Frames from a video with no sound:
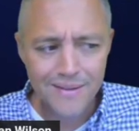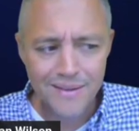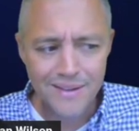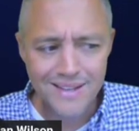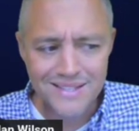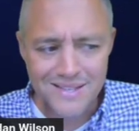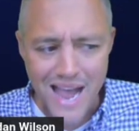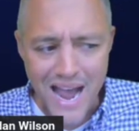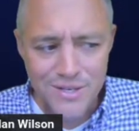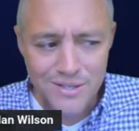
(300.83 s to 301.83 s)
It's
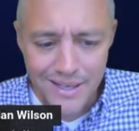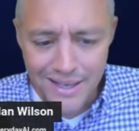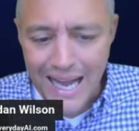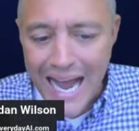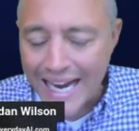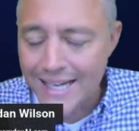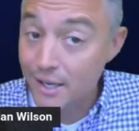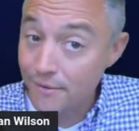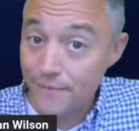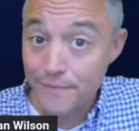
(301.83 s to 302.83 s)
actually kind
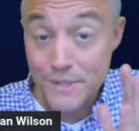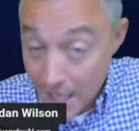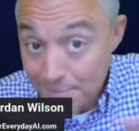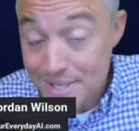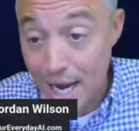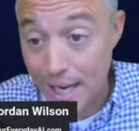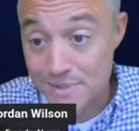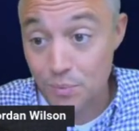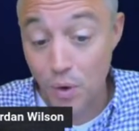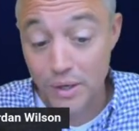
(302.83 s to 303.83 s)
of
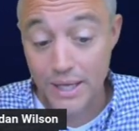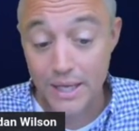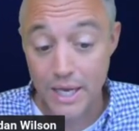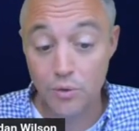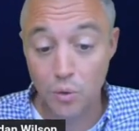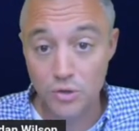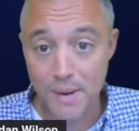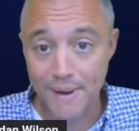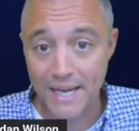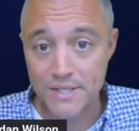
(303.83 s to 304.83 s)
sometimes working in Google
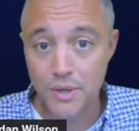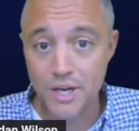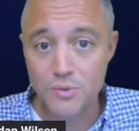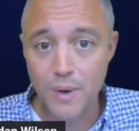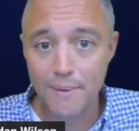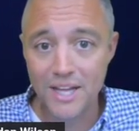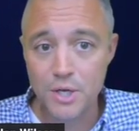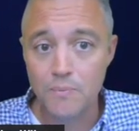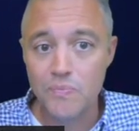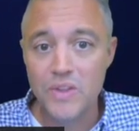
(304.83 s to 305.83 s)
Gemini. So here's what I'm going
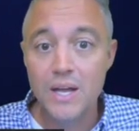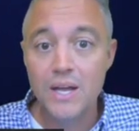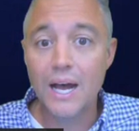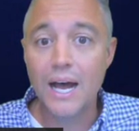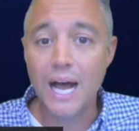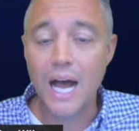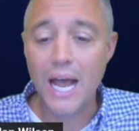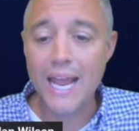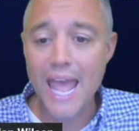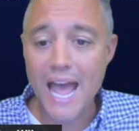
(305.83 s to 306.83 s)
to do.
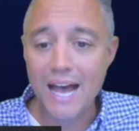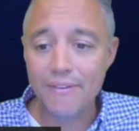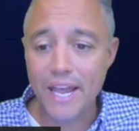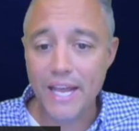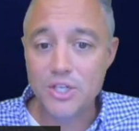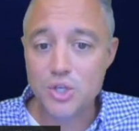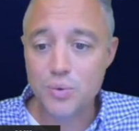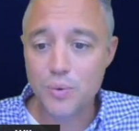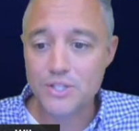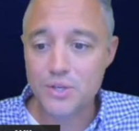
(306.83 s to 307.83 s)
I have a
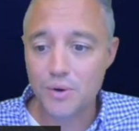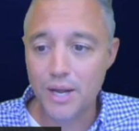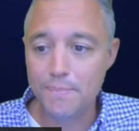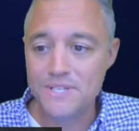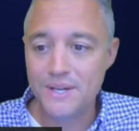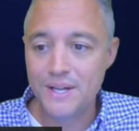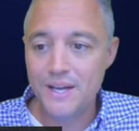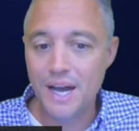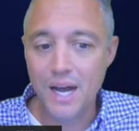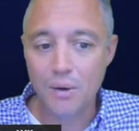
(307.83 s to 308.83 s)
transcript
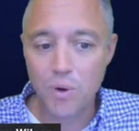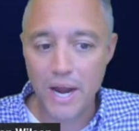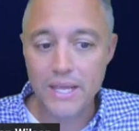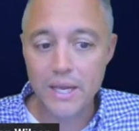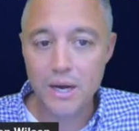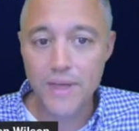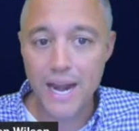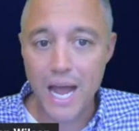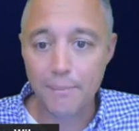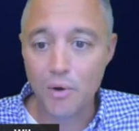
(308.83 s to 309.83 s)
right here that
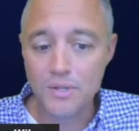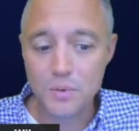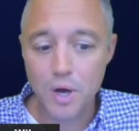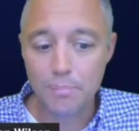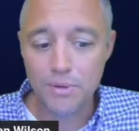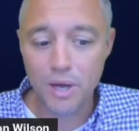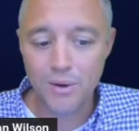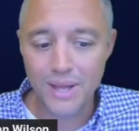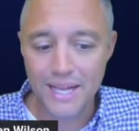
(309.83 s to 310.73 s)
I'm going to upload.